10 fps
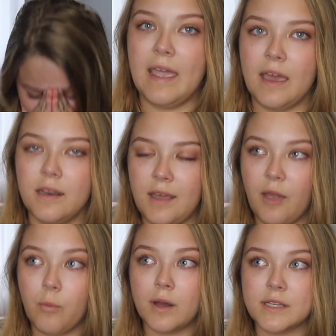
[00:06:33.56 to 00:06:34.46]
And I
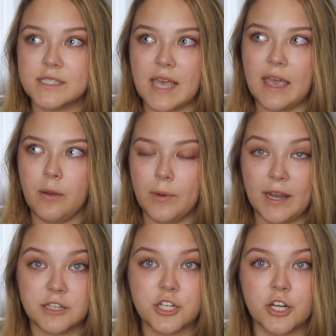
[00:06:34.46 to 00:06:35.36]
want to say when
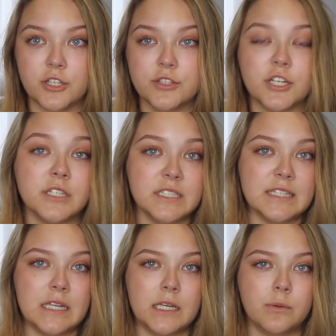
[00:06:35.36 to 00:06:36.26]
I turned
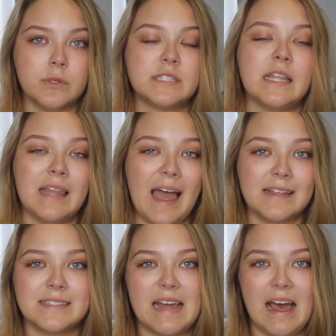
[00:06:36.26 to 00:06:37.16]
13 was the
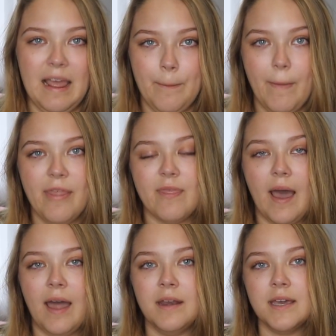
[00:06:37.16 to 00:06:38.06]
last time
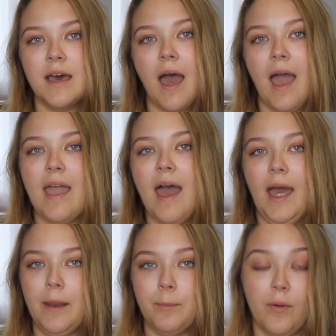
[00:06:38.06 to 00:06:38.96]
that I
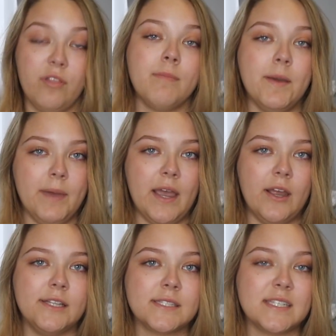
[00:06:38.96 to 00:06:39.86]
had both my
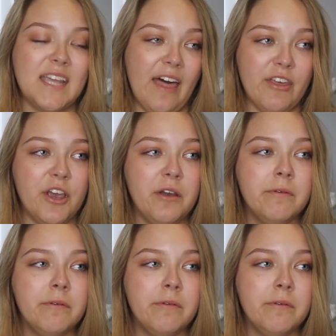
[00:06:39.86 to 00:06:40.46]
parents together.